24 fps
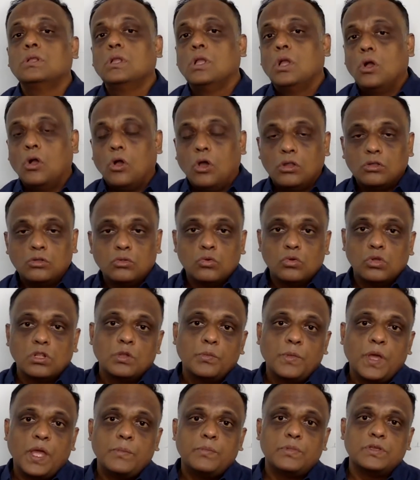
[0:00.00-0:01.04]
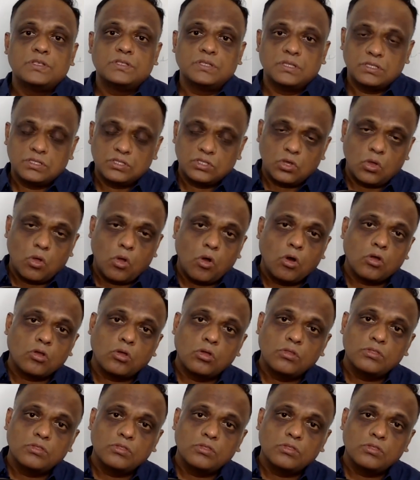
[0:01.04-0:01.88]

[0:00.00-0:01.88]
on Google My Business or on